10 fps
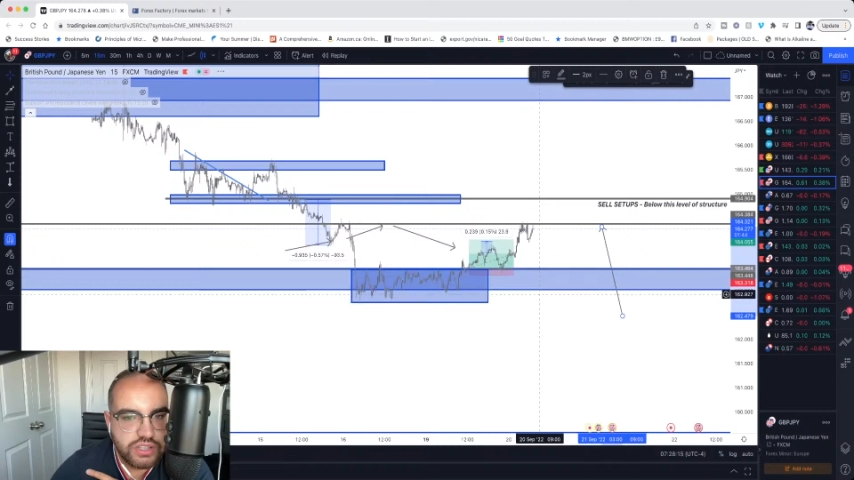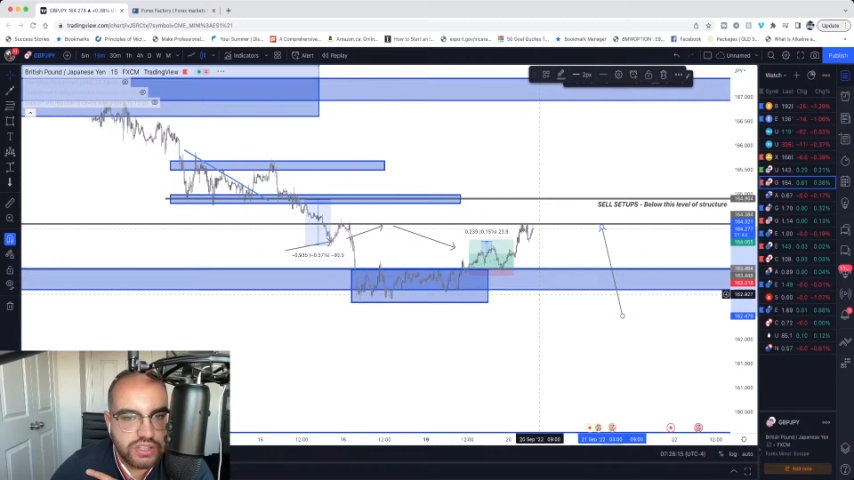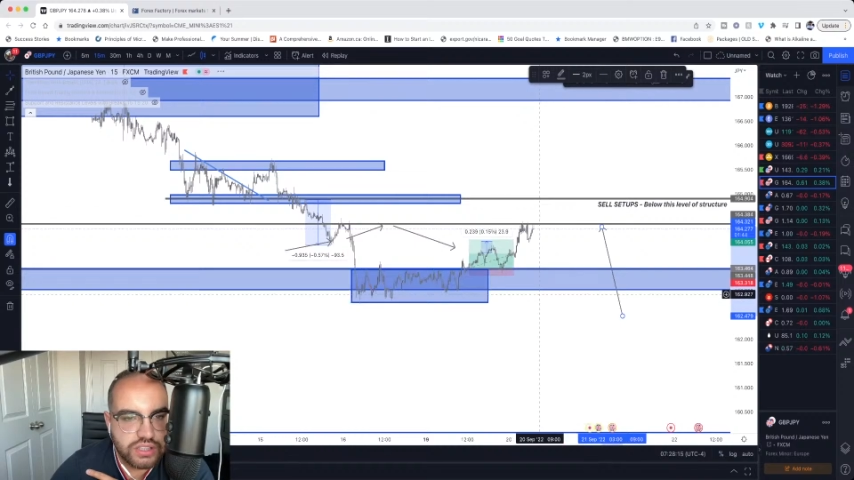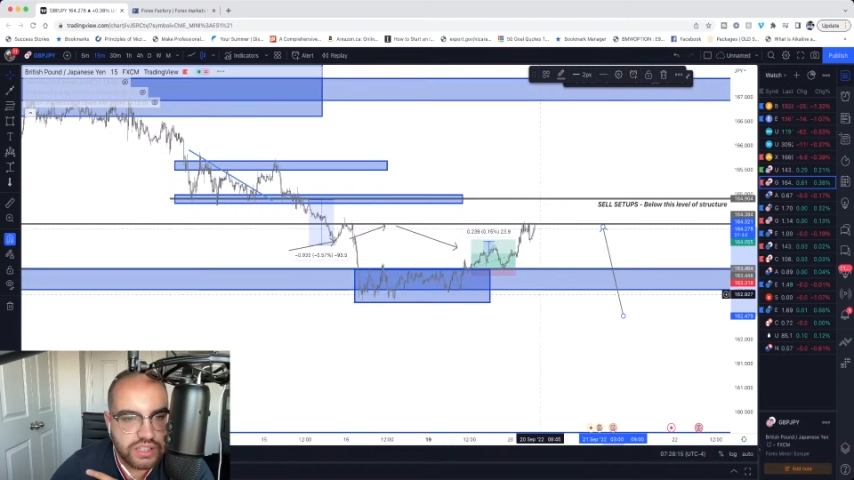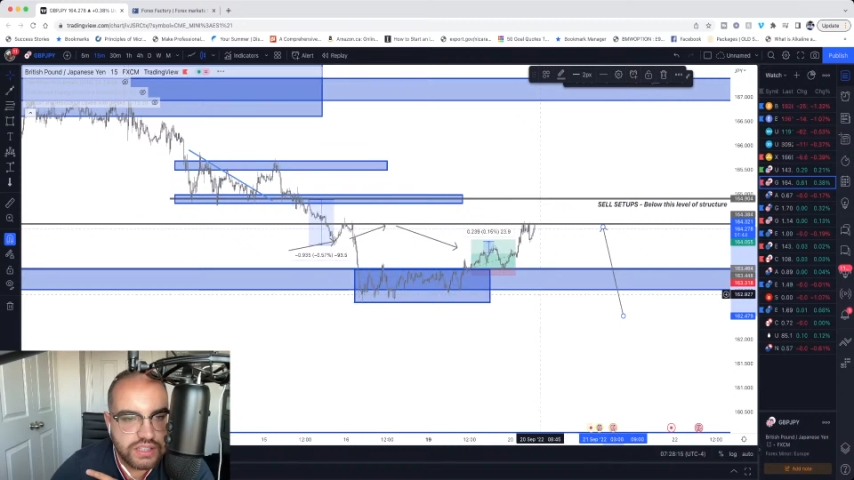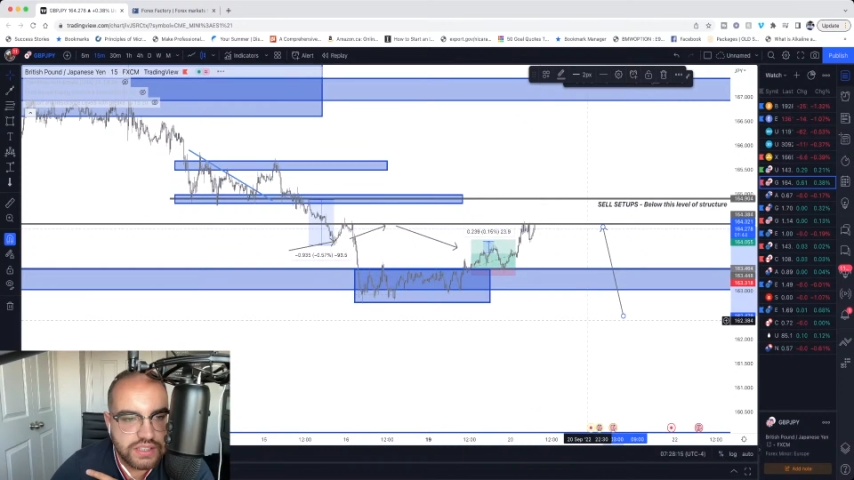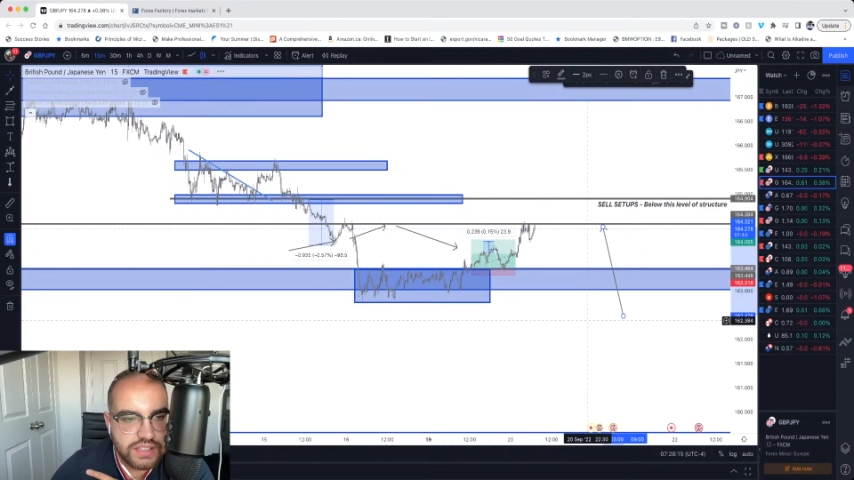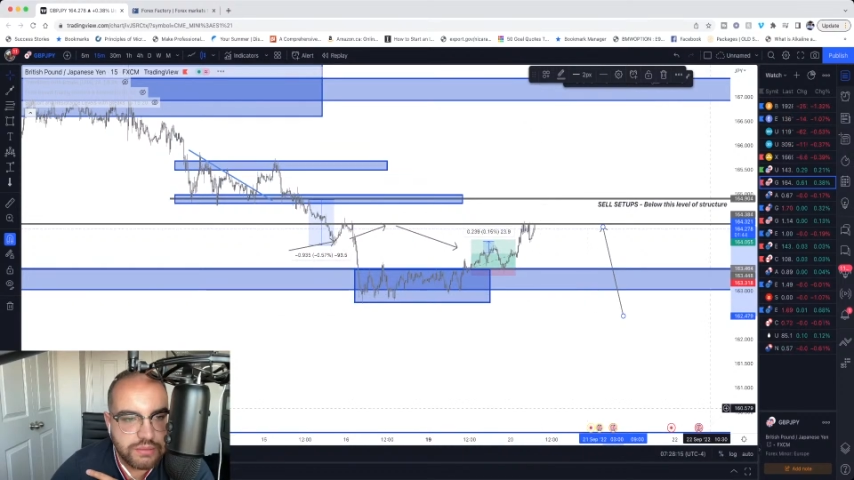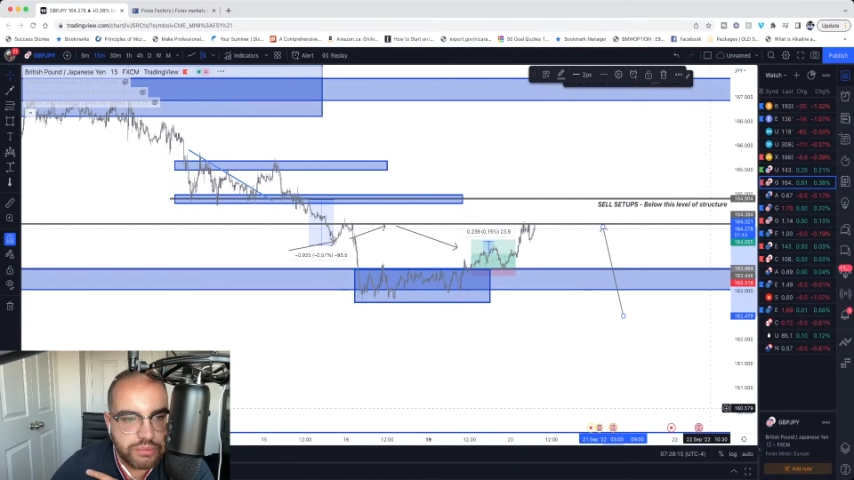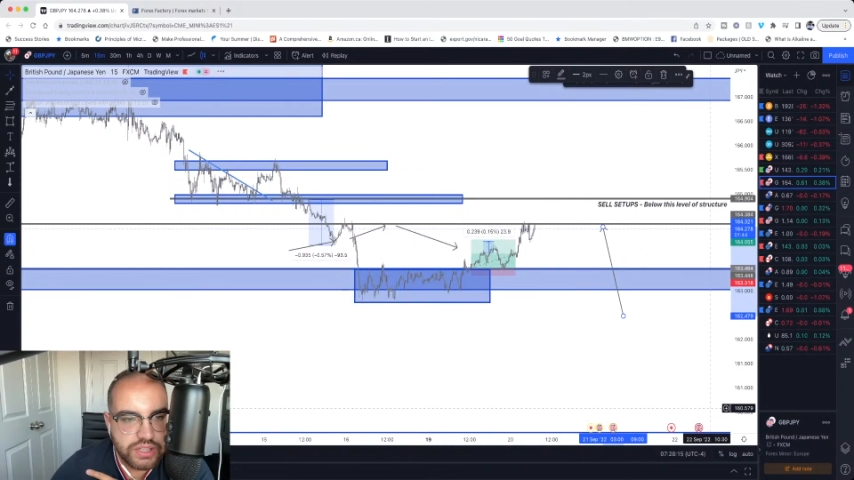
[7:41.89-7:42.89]
you can kind of see
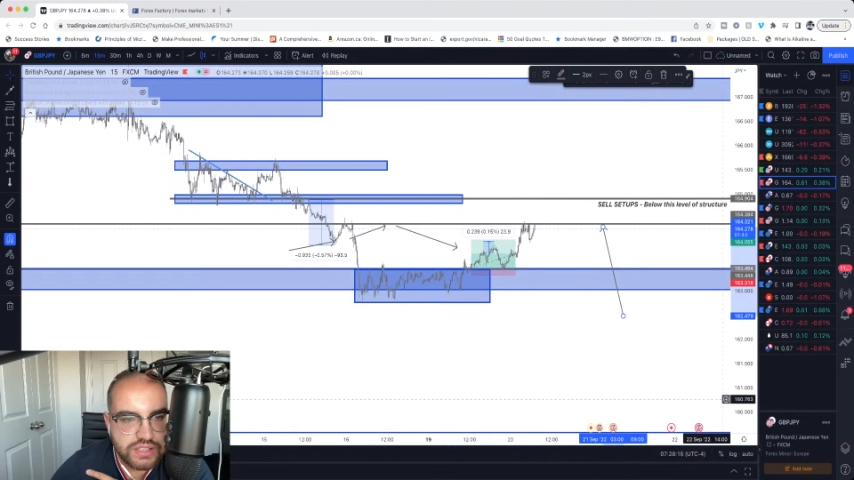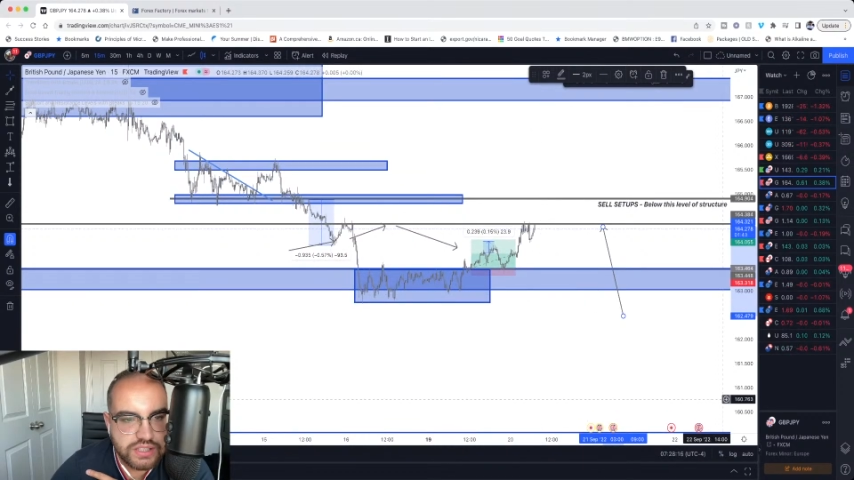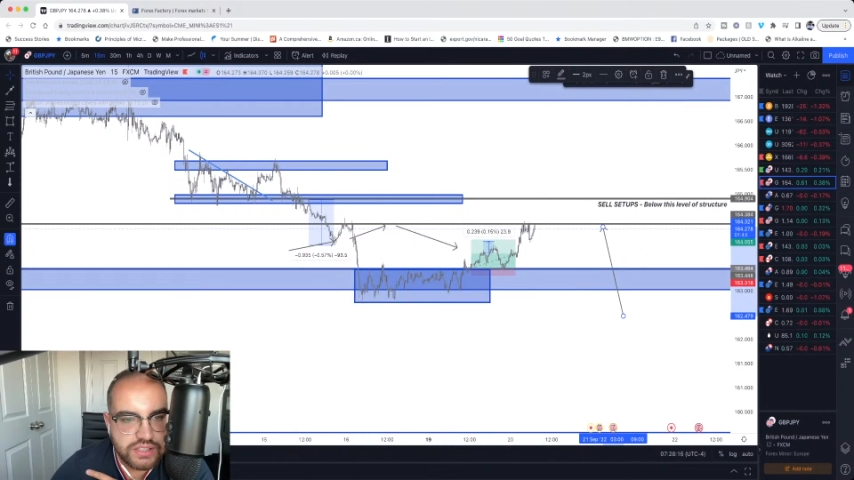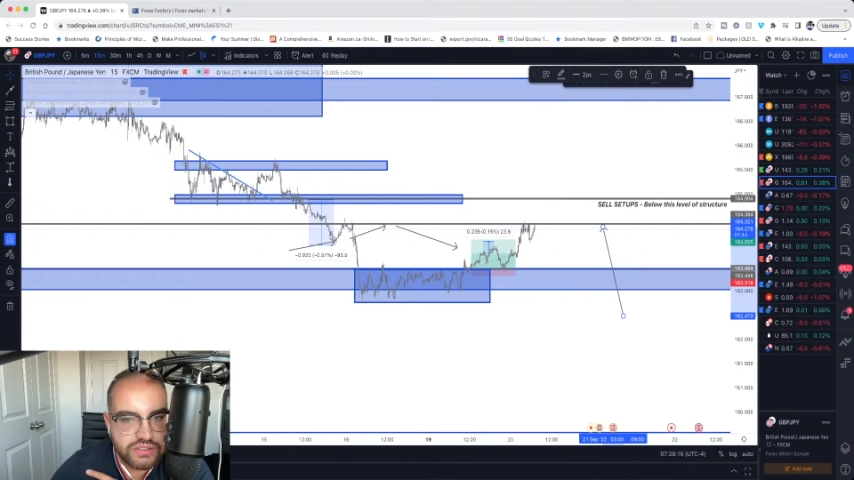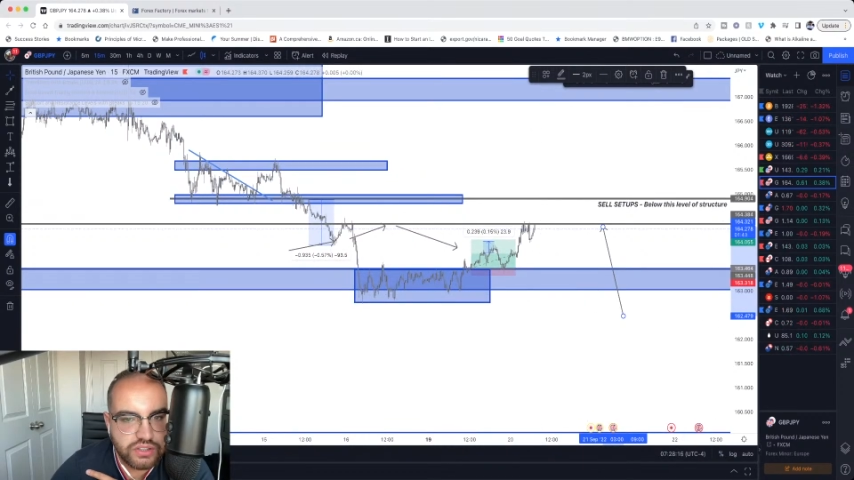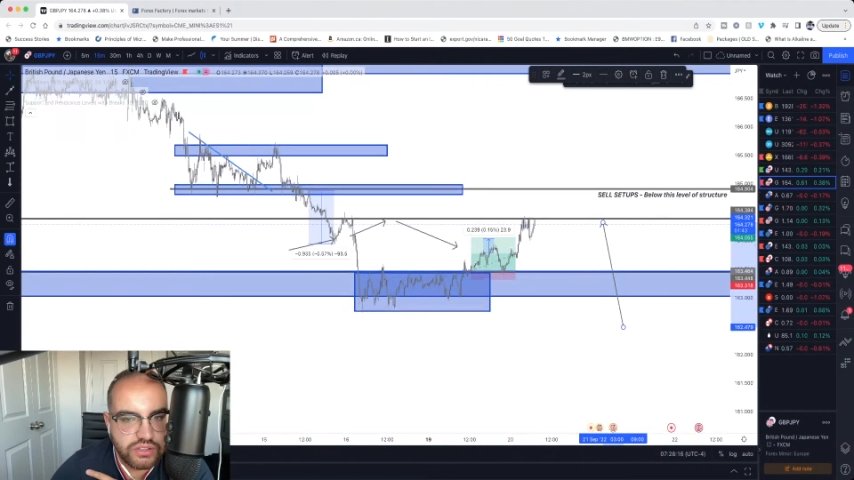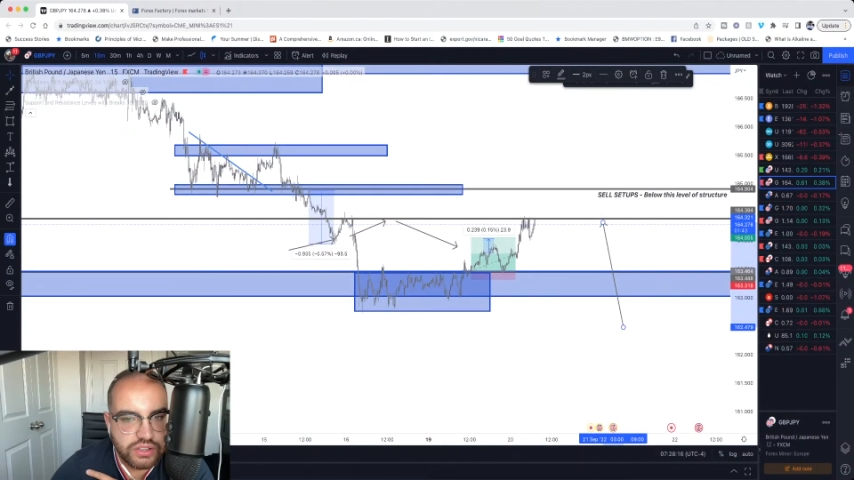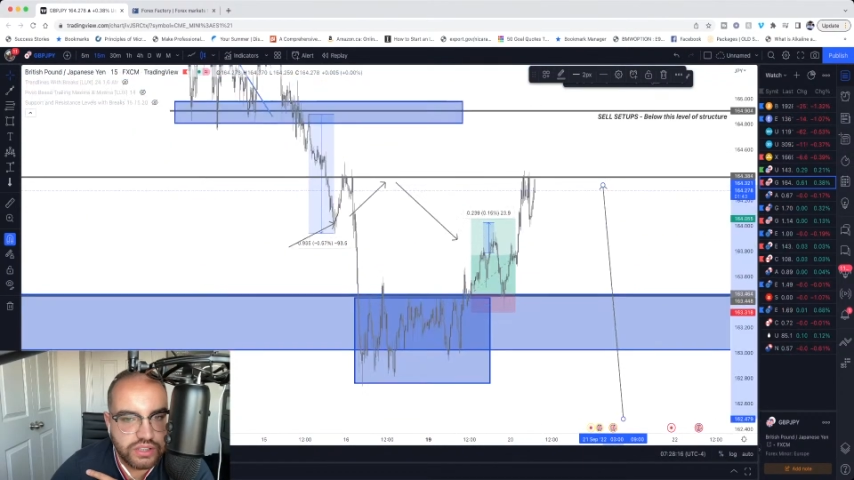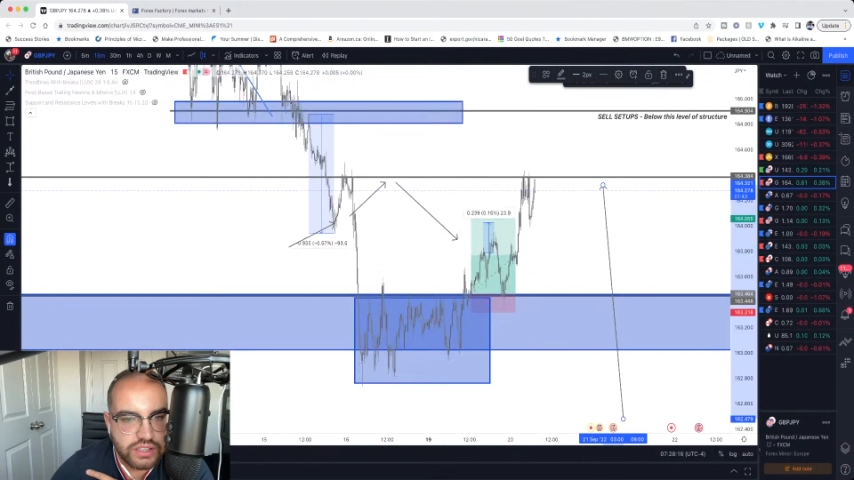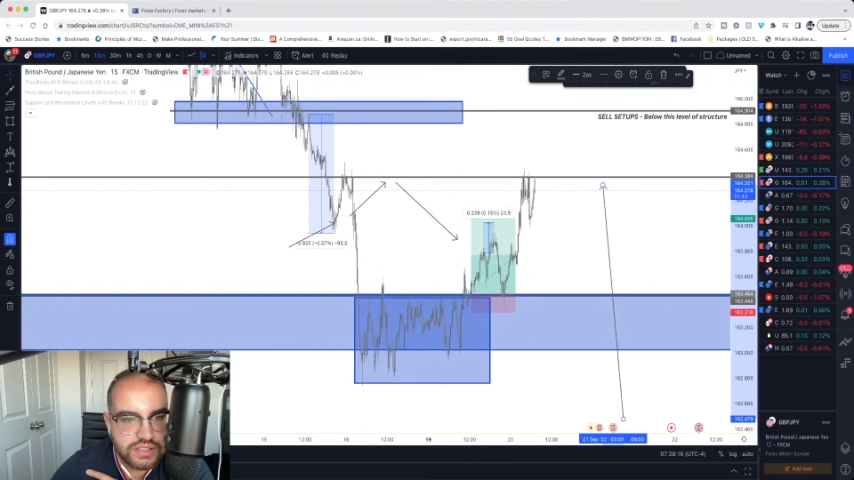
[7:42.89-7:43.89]
that price is struggling.